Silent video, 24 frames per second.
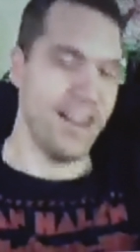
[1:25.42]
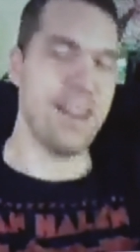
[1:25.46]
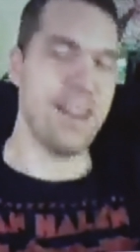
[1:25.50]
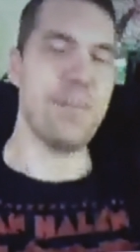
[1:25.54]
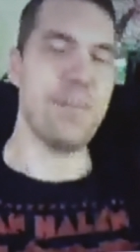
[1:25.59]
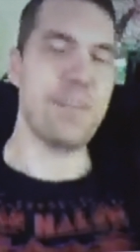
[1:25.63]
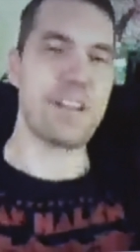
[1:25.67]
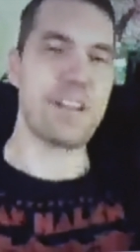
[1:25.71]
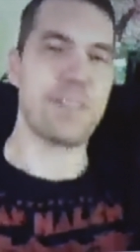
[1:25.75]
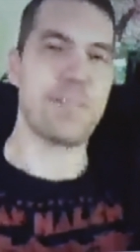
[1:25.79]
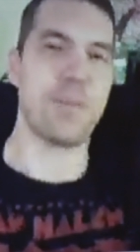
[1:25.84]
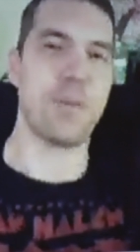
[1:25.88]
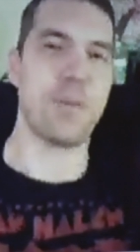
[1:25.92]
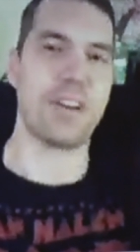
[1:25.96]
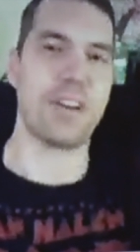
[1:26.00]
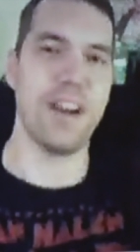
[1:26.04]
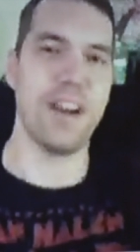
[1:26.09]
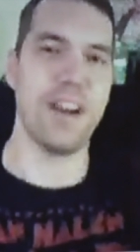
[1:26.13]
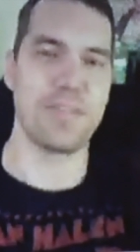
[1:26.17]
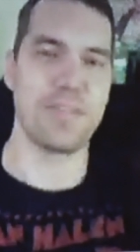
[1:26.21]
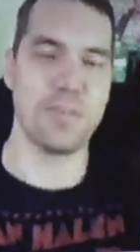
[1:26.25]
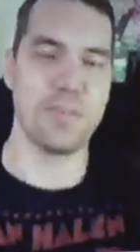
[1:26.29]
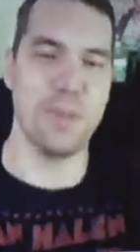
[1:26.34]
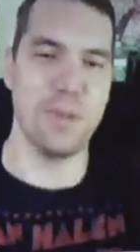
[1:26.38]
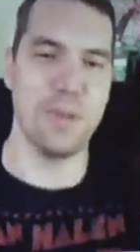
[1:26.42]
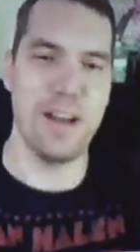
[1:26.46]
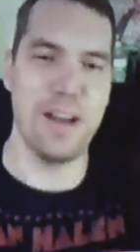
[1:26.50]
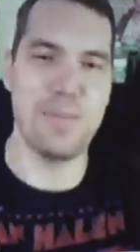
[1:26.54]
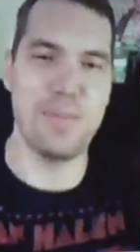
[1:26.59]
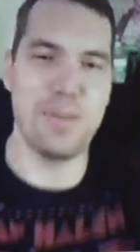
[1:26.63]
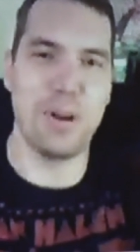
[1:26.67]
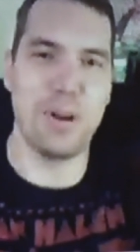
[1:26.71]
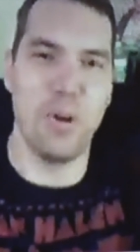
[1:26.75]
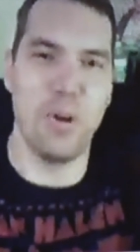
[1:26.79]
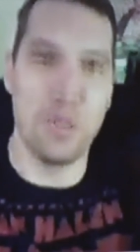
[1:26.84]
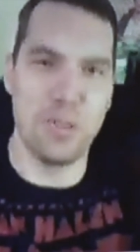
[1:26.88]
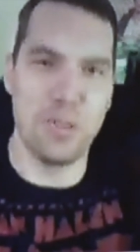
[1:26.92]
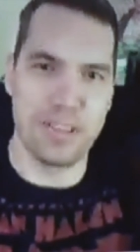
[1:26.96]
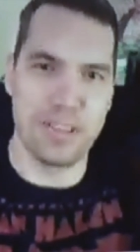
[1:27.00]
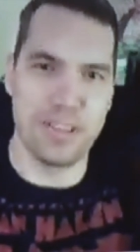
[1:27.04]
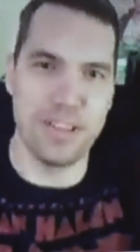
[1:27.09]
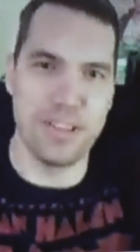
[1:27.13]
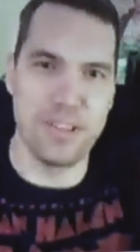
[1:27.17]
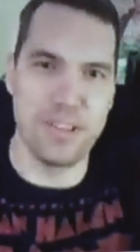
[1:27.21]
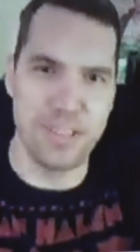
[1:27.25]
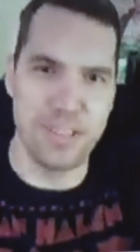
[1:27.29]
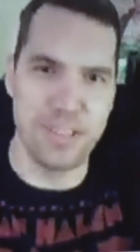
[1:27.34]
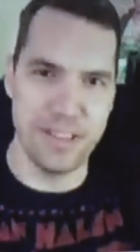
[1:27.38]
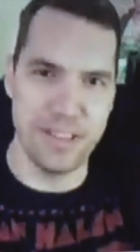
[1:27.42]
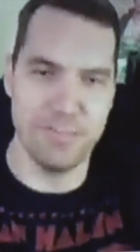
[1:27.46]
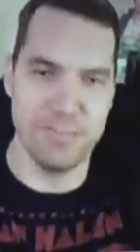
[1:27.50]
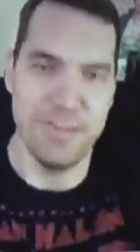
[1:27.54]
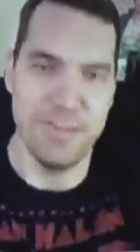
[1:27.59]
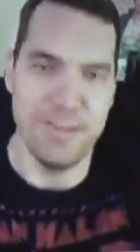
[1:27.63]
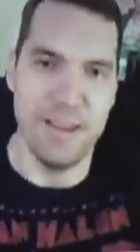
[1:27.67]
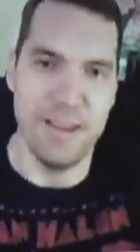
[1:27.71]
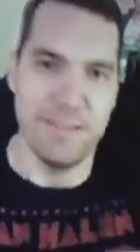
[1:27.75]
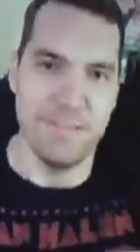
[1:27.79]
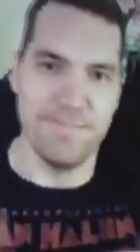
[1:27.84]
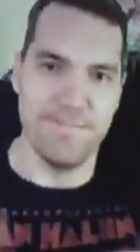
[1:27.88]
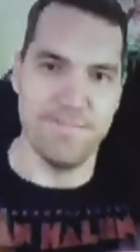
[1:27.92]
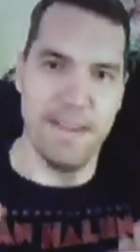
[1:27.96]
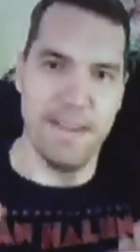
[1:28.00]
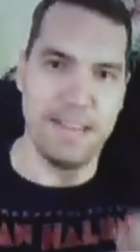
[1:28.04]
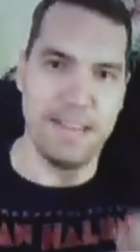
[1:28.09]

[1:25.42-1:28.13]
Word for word: I'm much more comfortable. I've been holding those in. Fuck